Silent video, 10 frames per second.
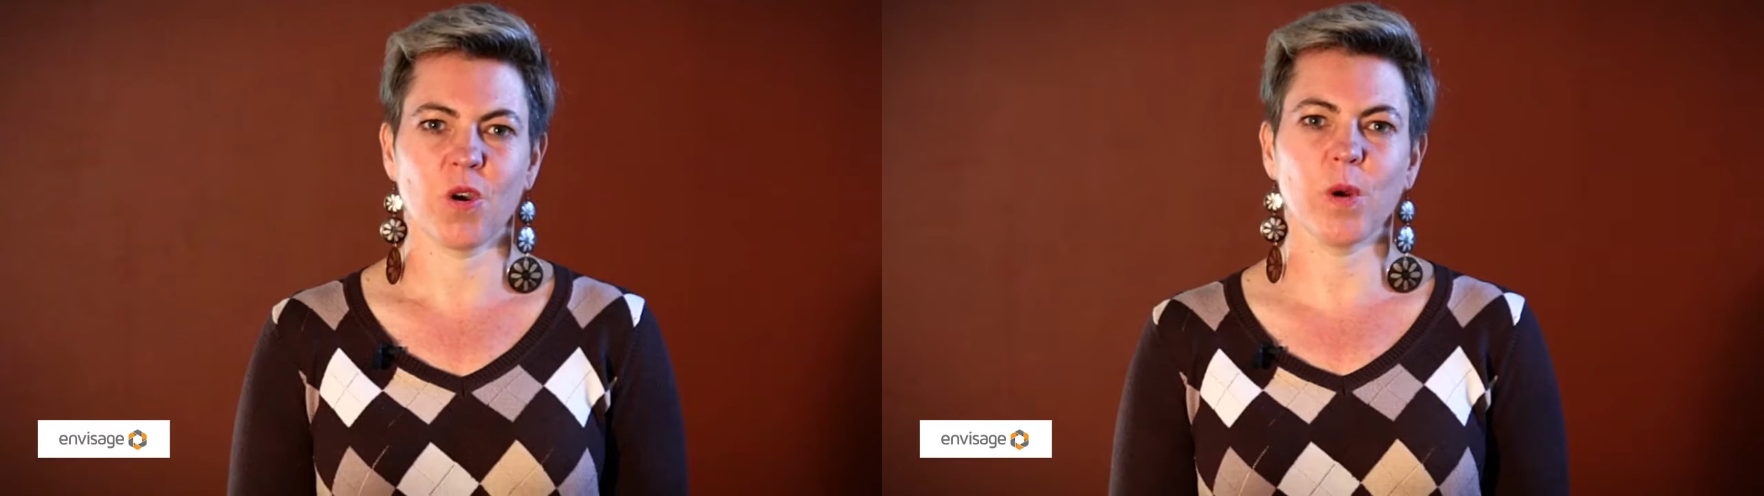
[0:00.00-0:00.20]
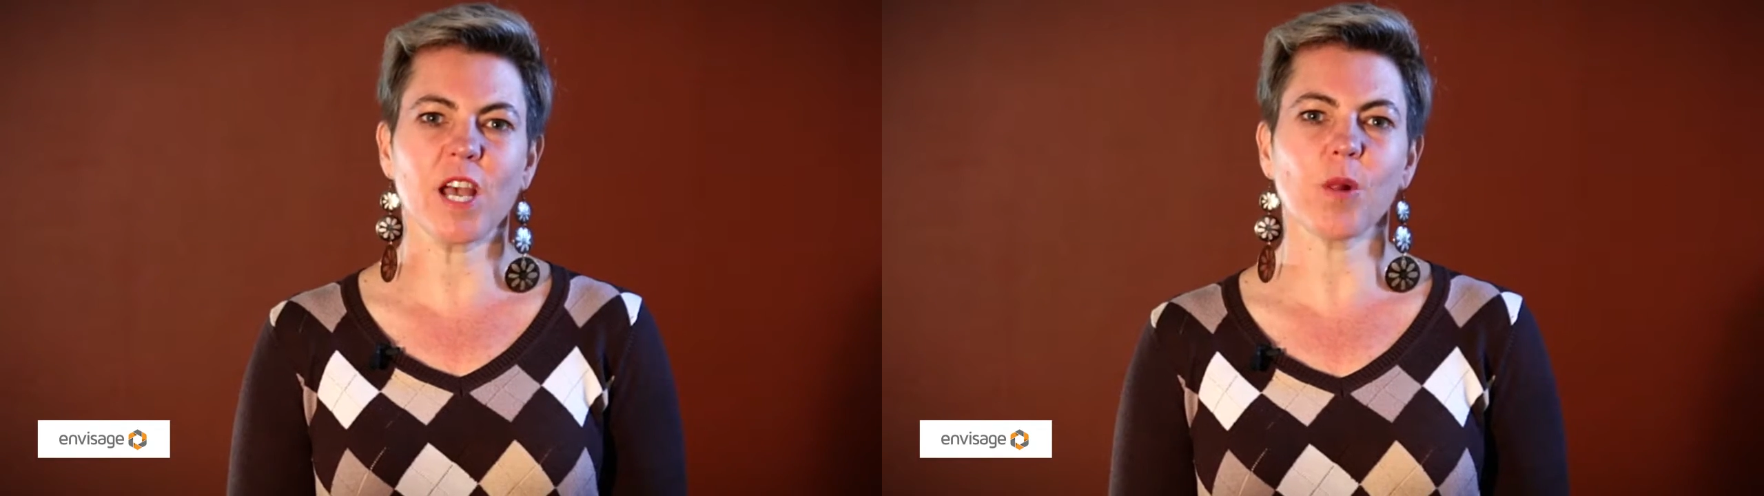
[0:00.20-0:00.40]

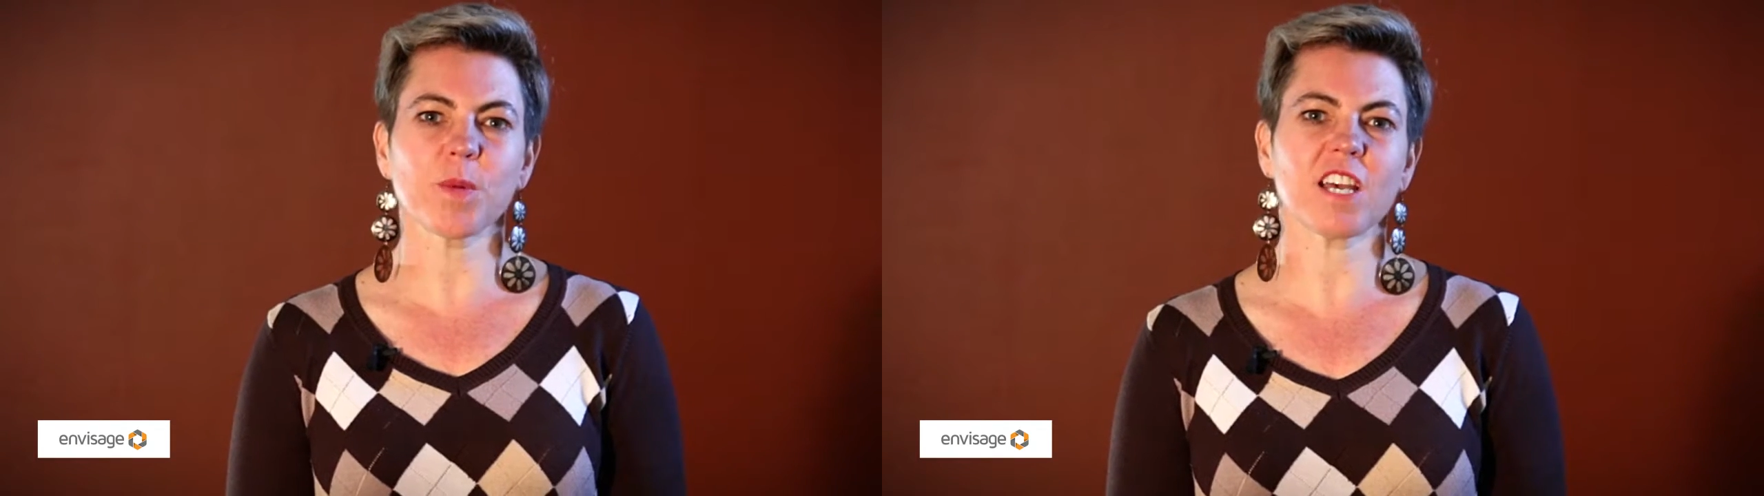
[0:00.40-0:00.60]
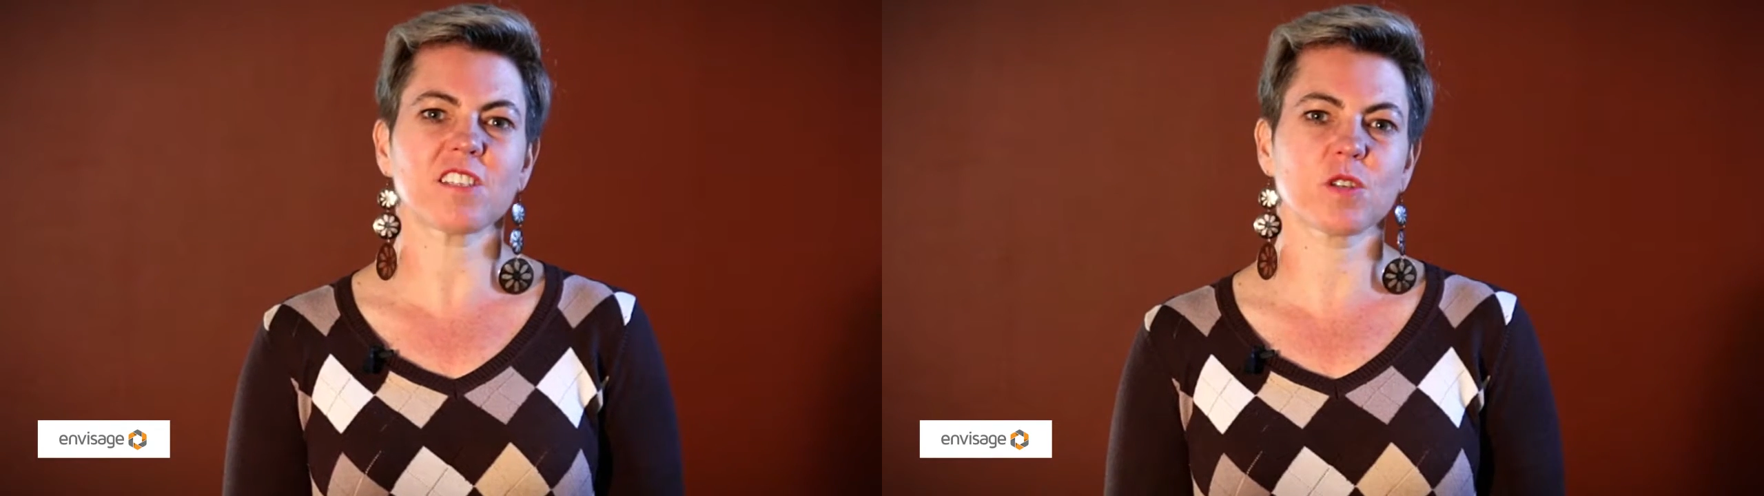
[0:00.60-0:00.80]
we help
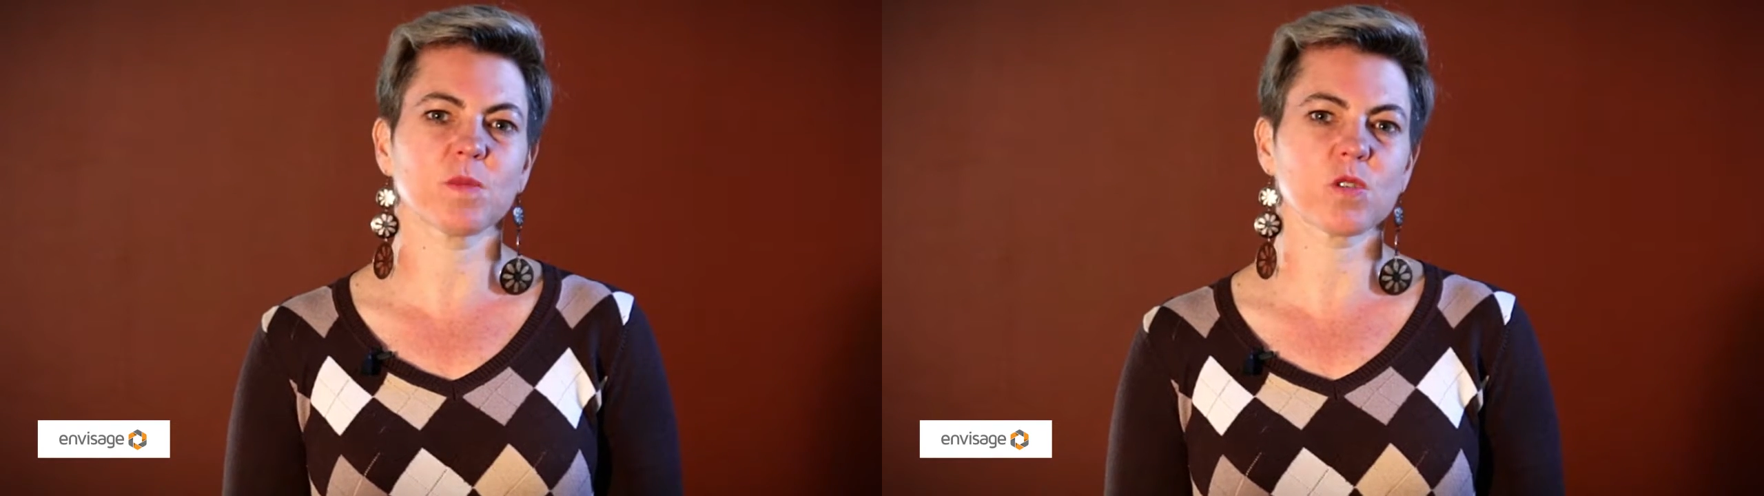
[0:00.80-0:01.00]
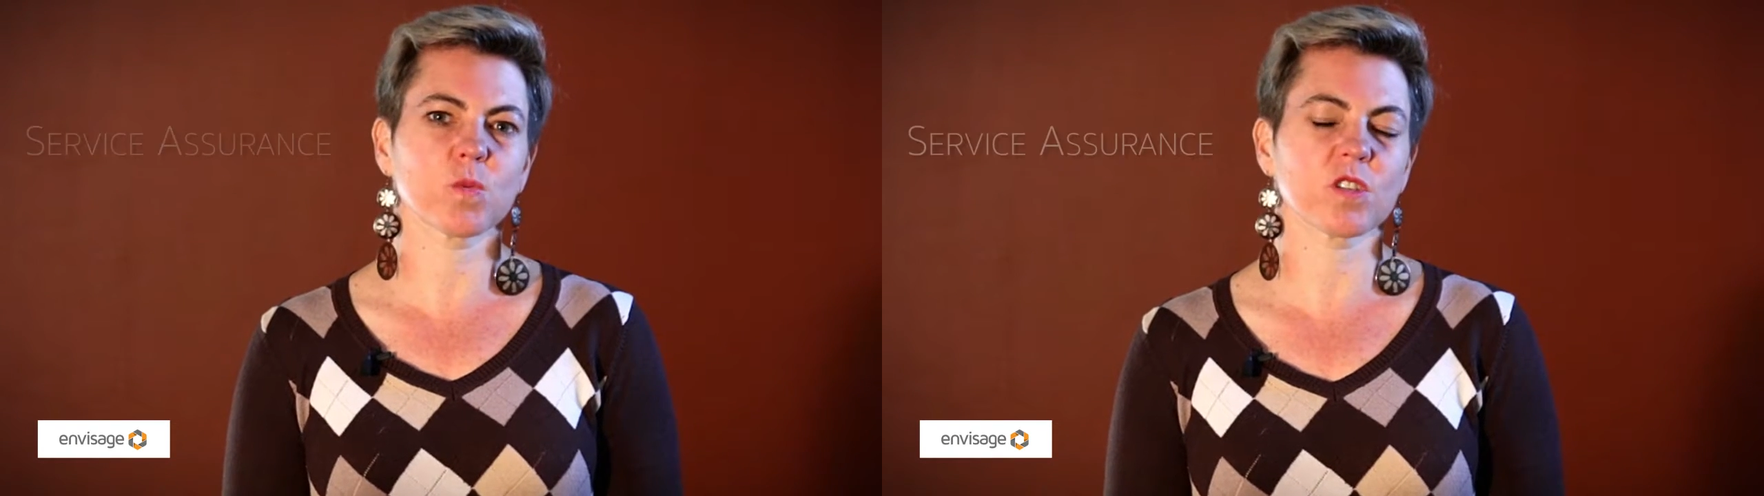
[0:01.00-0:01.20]

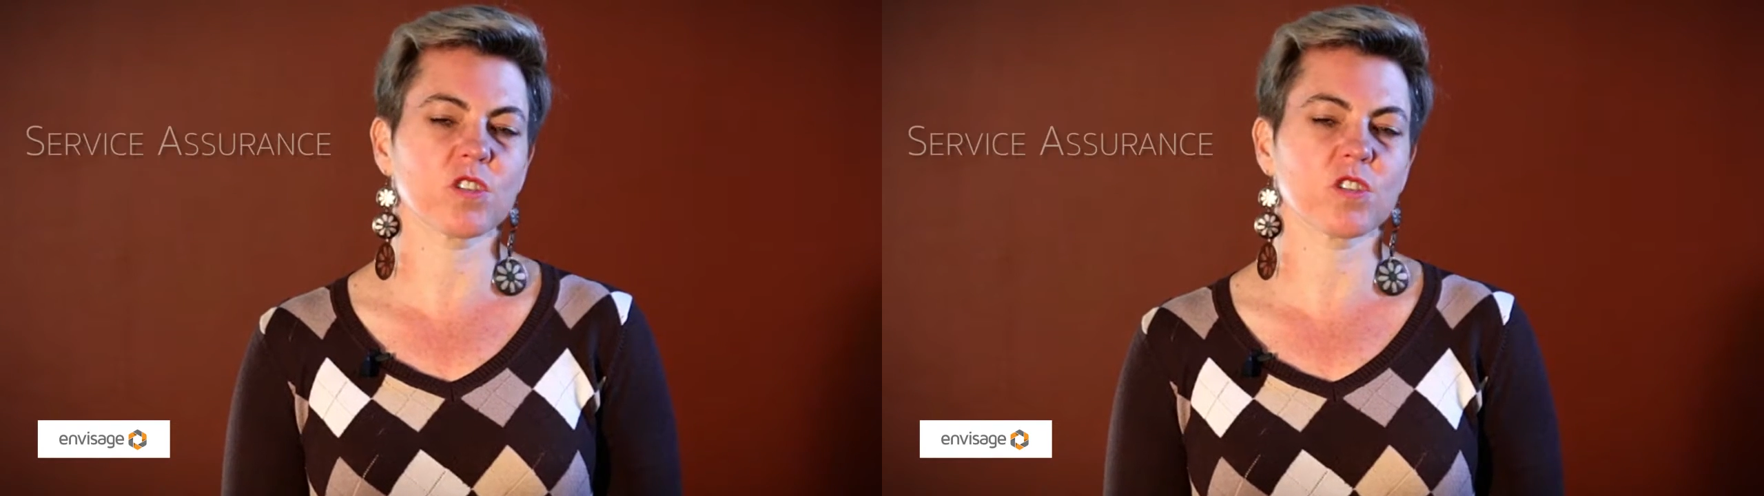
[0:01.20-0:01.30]
customers with